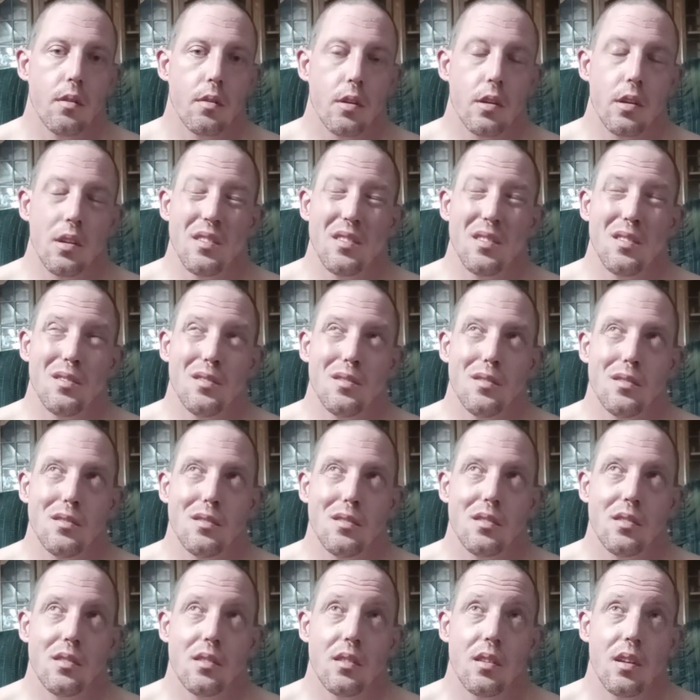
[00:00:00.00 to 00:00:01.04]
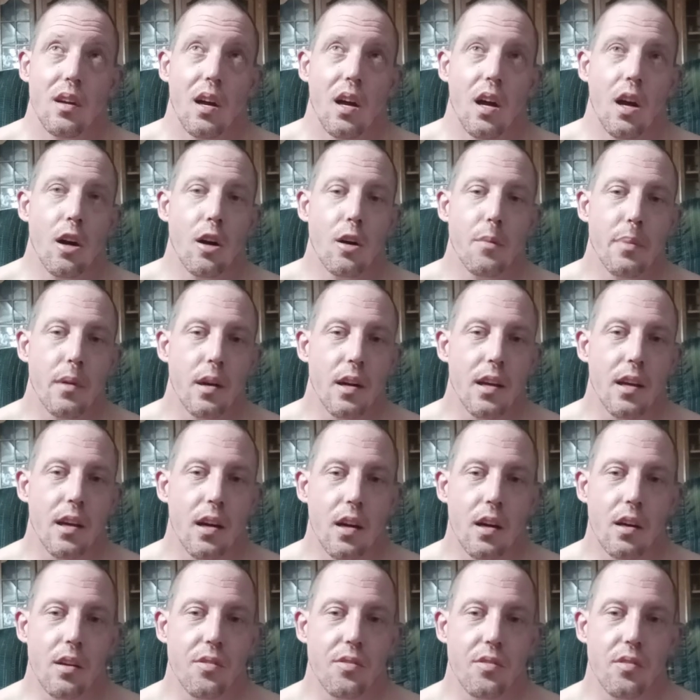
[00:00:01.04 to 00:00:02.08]
because everybody
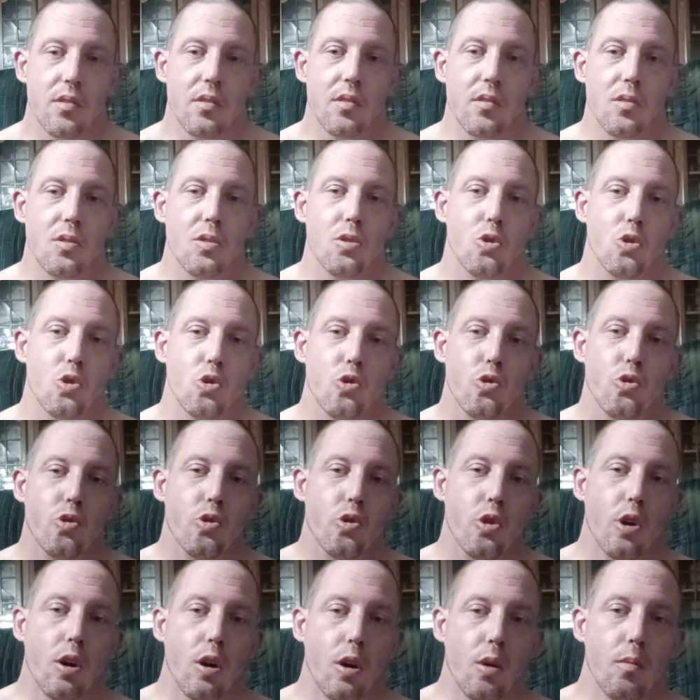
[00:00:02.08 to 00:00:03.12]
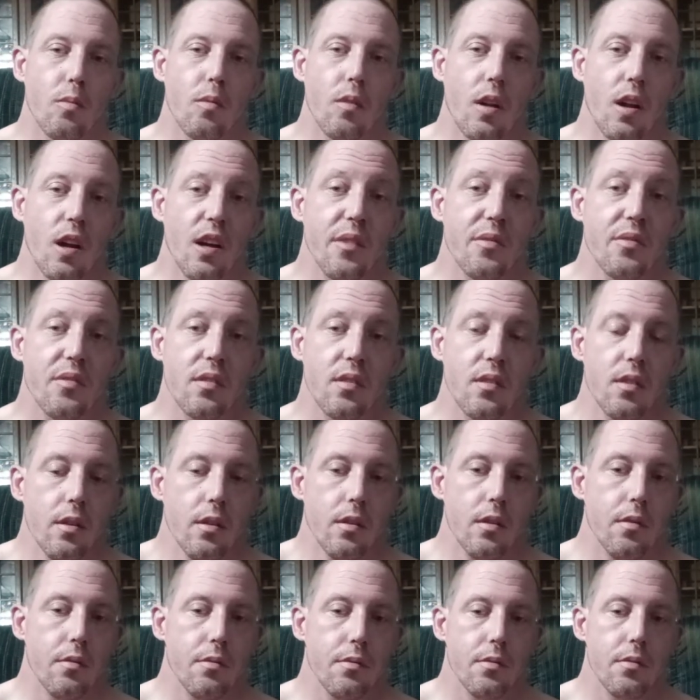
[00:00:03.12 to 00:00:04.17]
has their own lives to
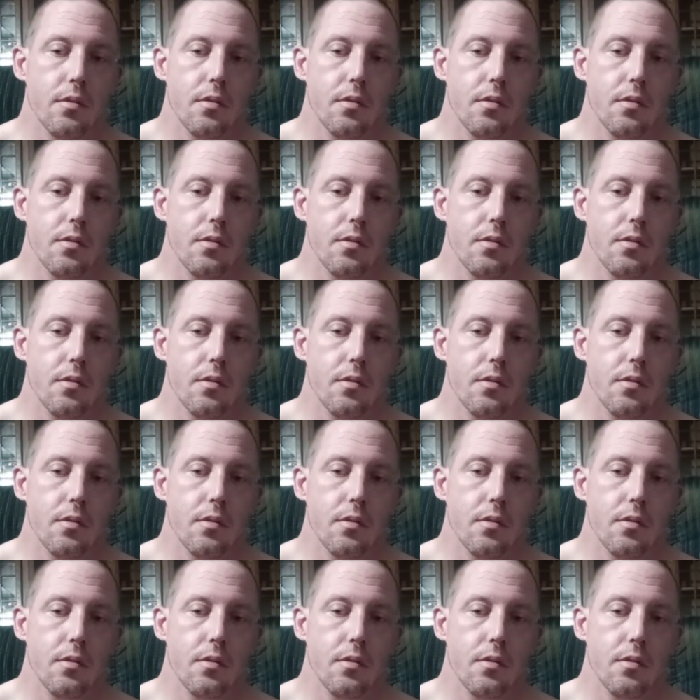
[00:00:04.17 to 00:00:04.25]
live.